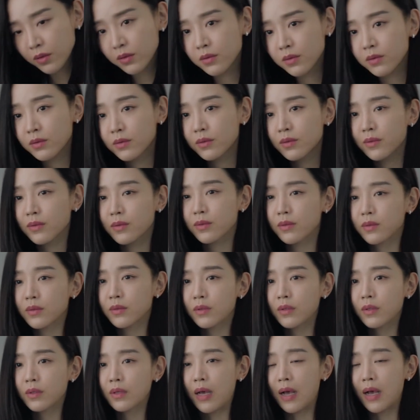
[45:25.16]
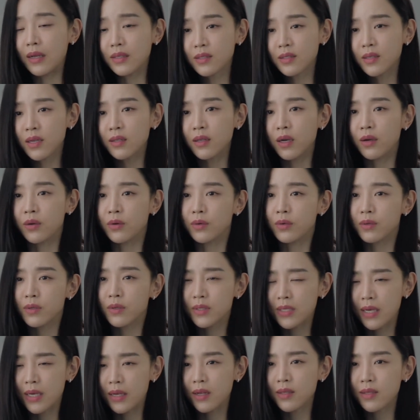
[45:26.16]
asked the director to let Jung Hyun-oh
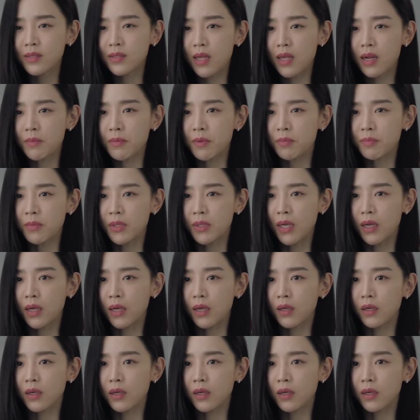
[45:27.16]
re-enter the selection for